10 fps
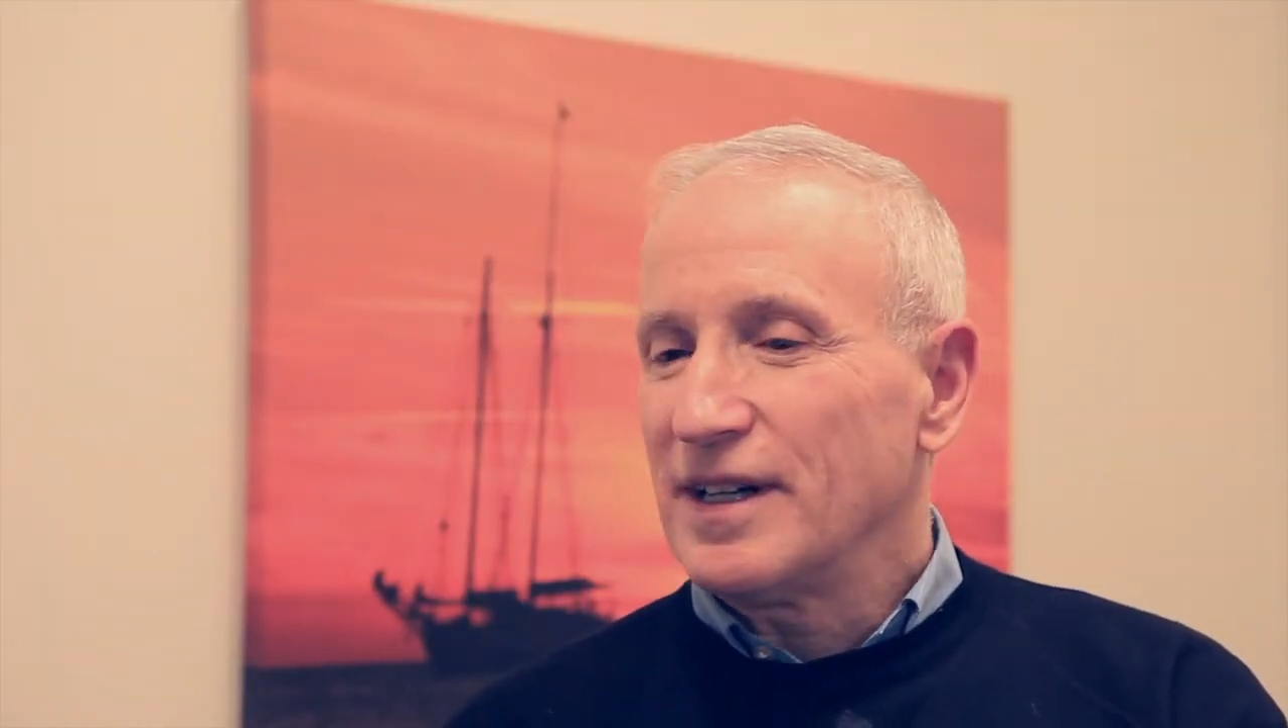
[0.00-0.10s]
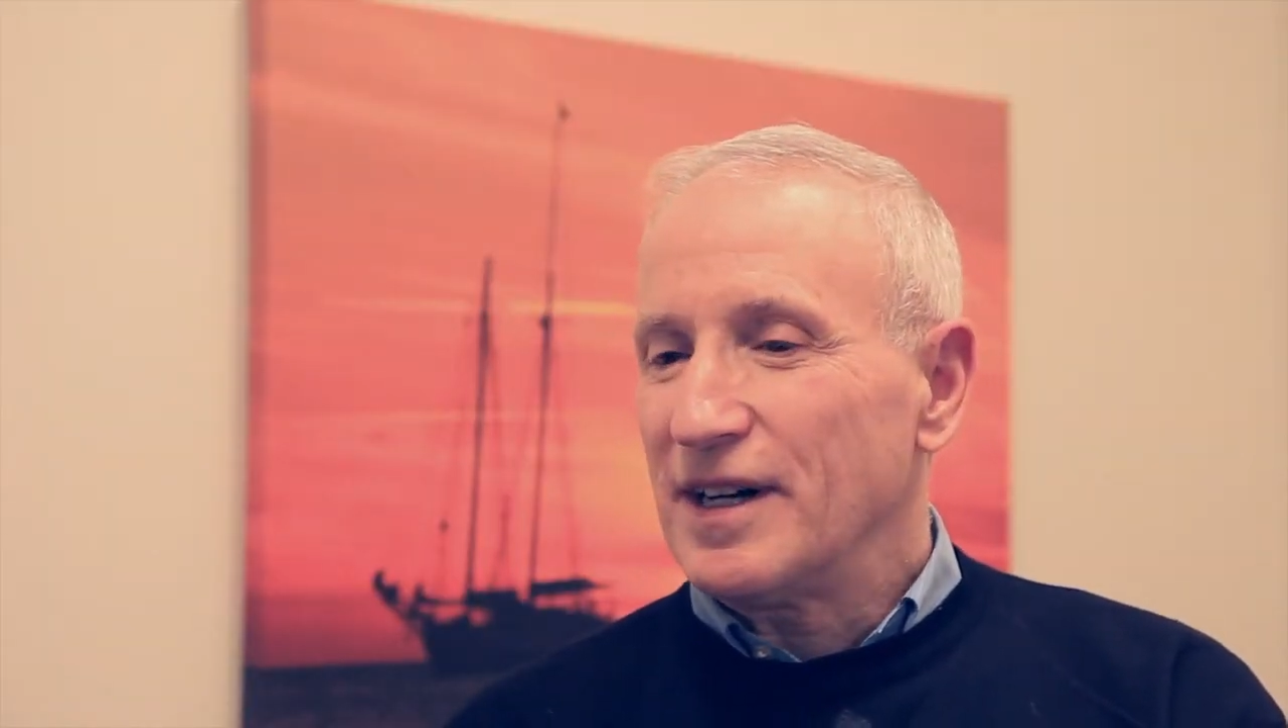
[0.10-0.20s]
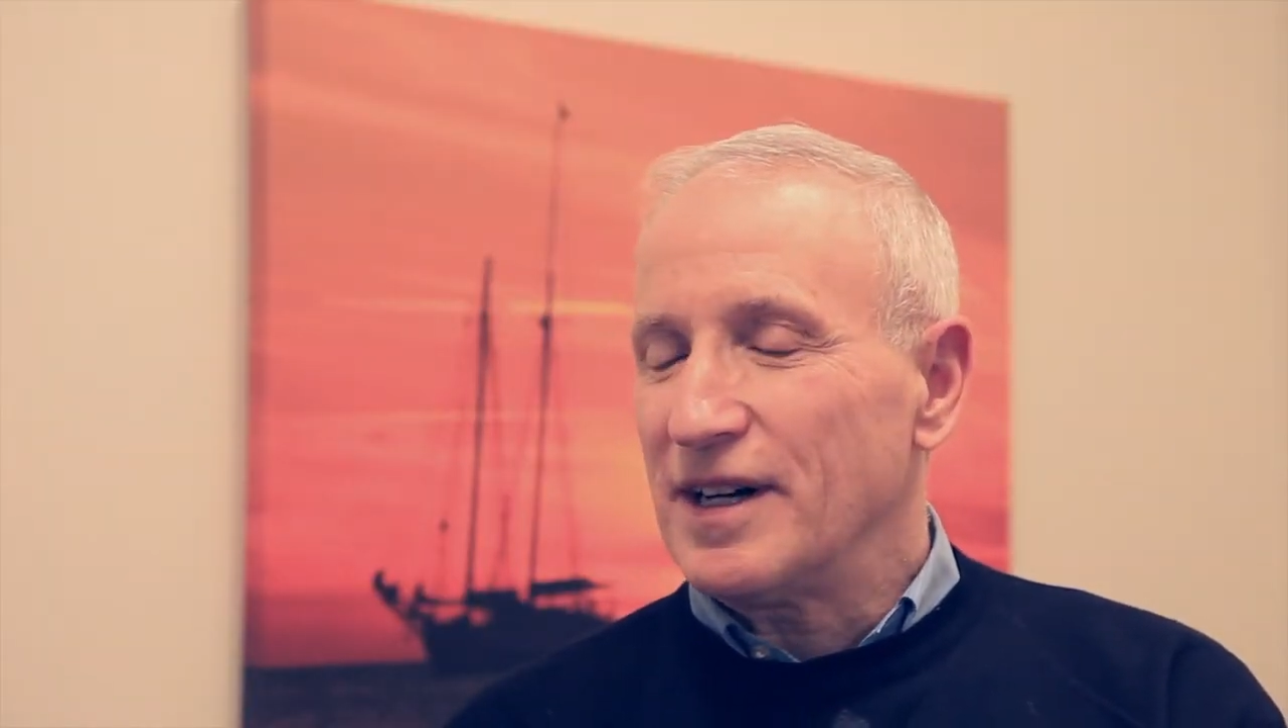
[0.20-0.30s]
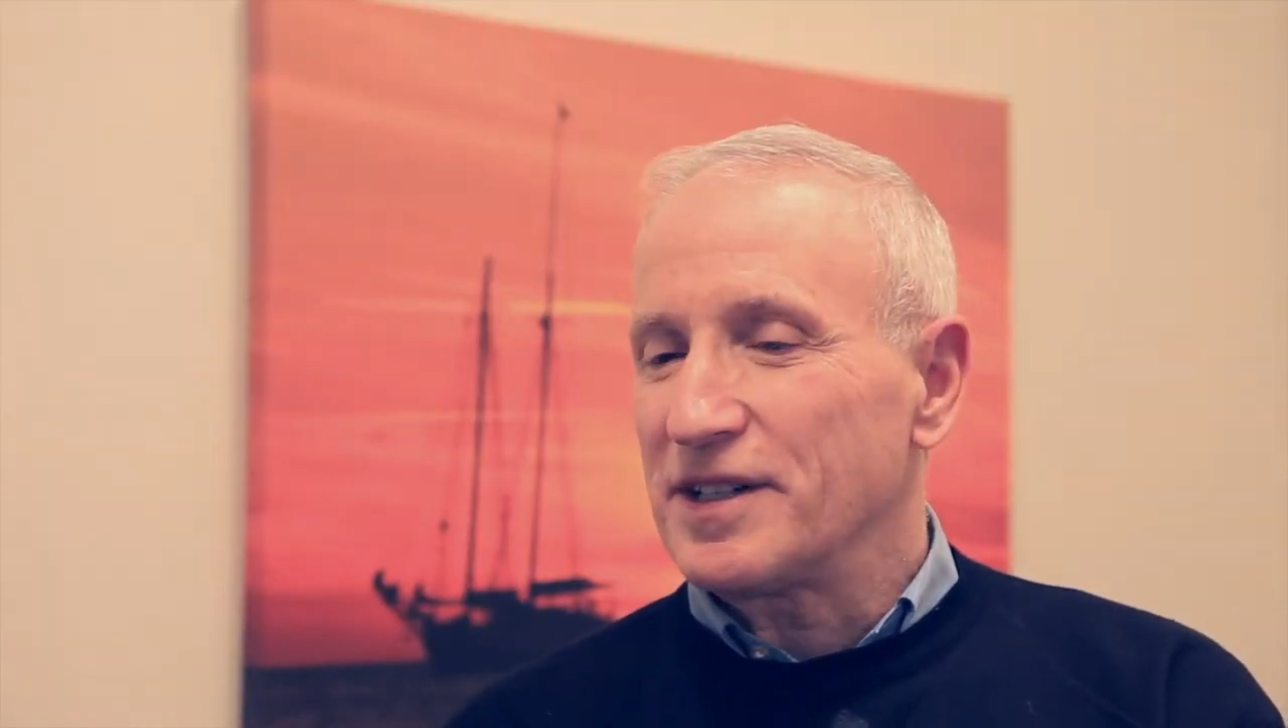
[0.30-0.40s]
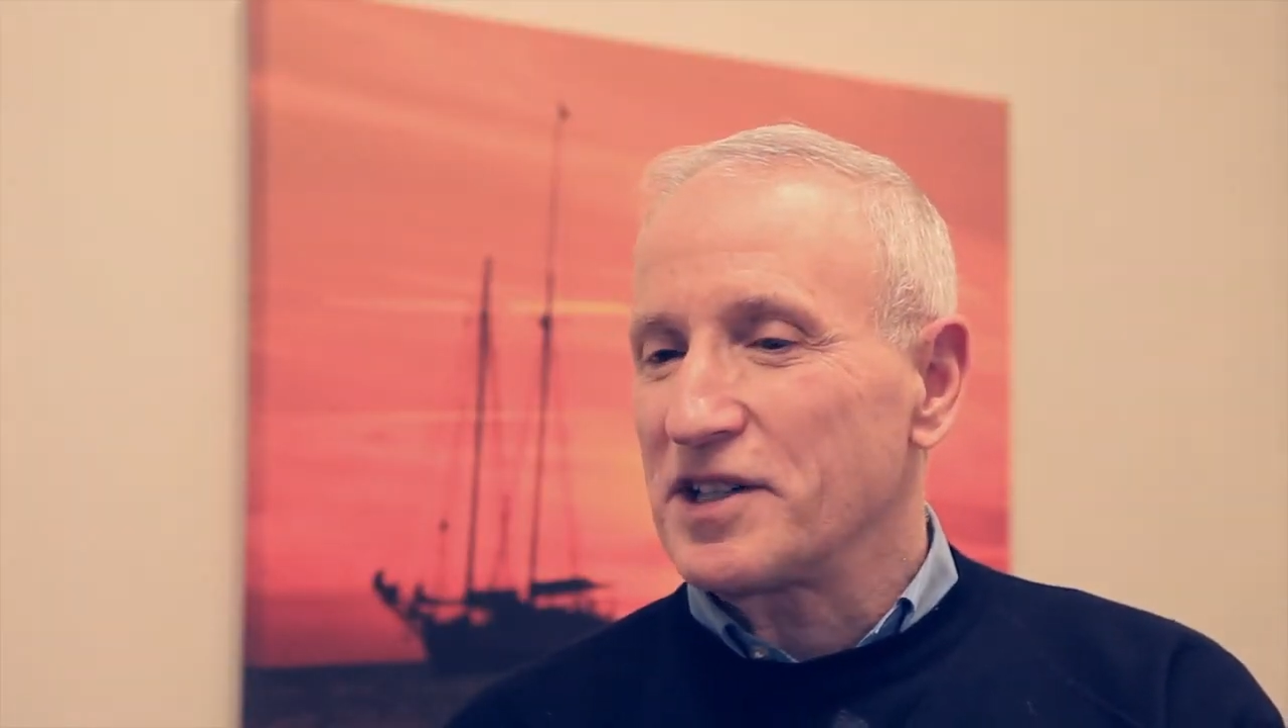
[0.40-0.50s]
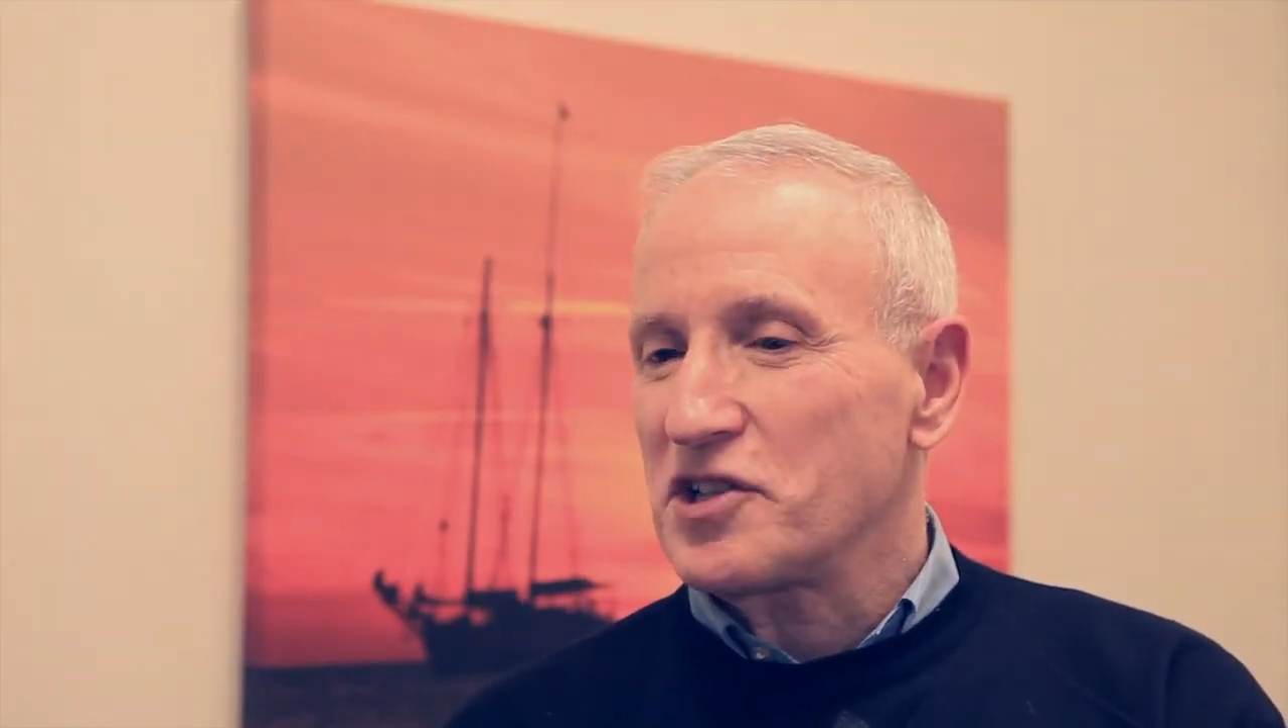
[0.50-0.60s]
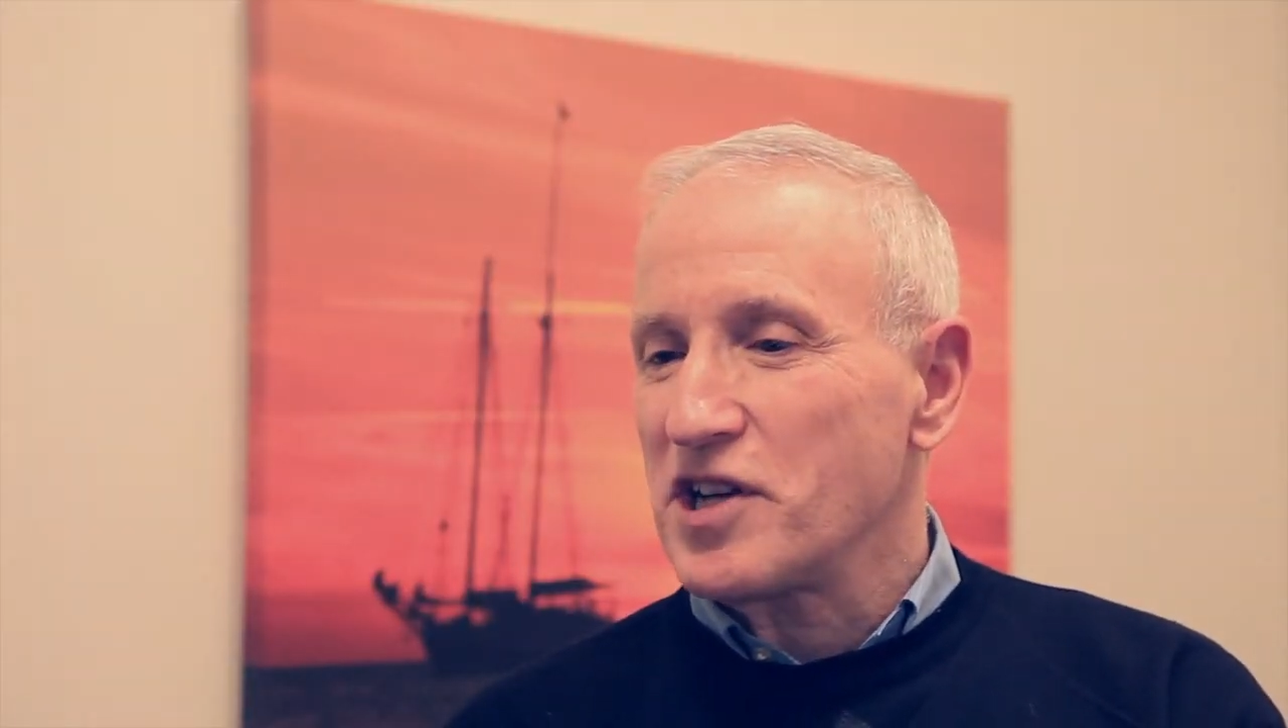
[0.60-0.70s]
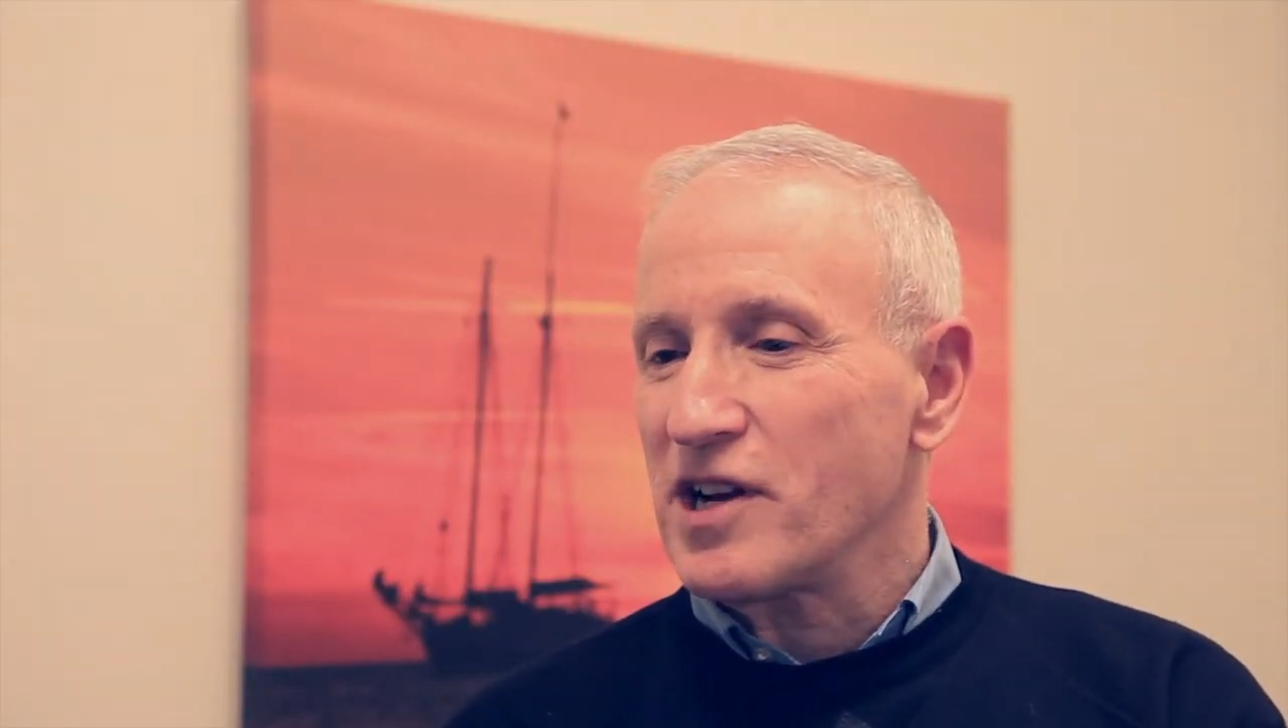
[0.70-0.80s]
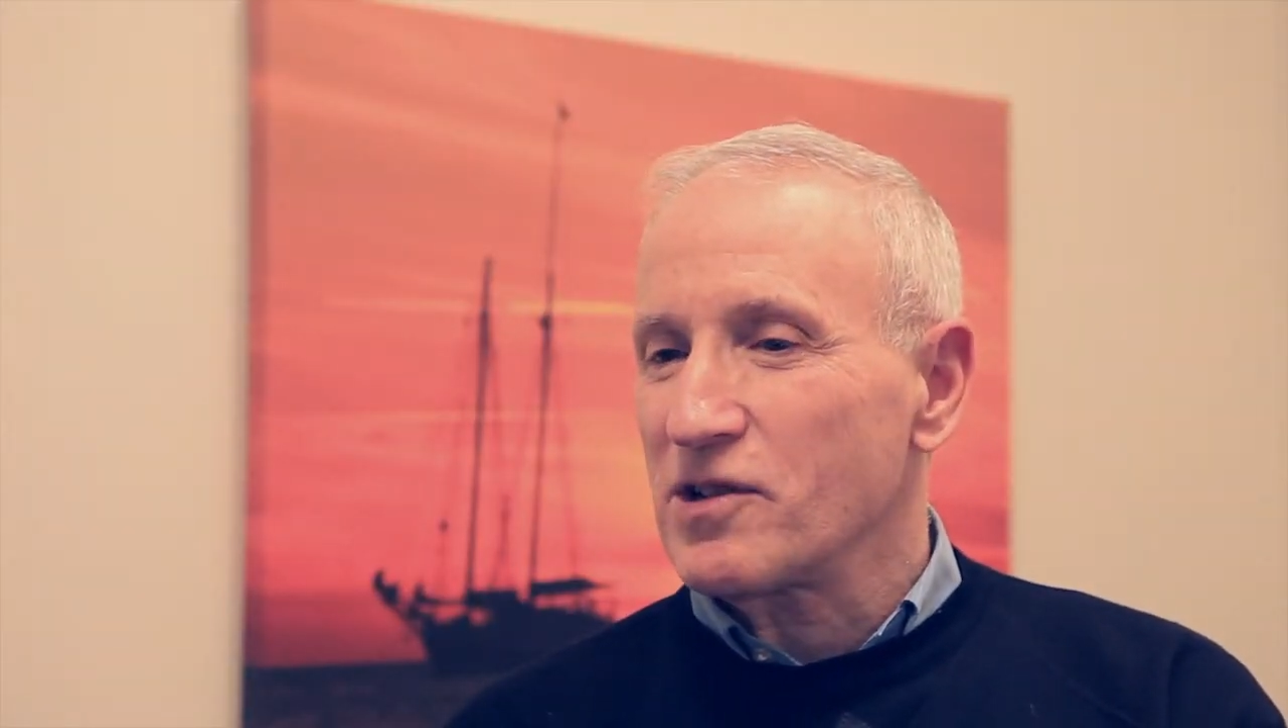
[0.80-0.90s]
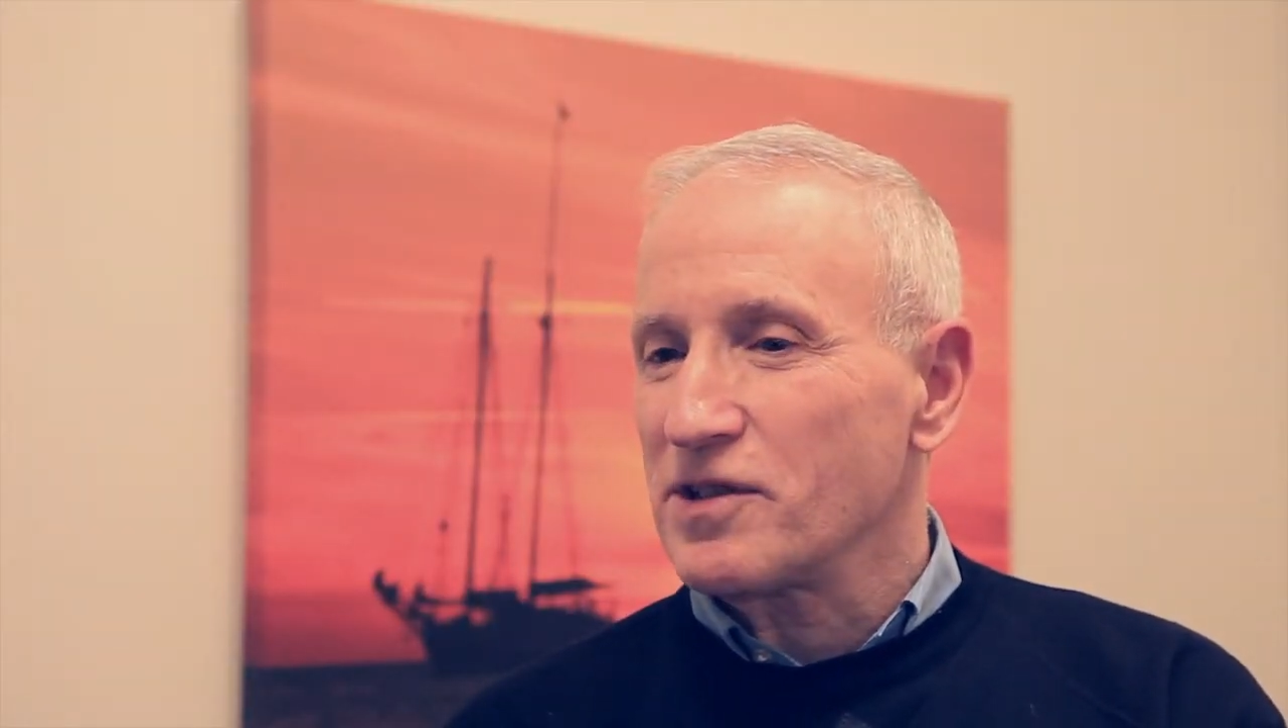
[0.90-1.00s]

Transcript: to share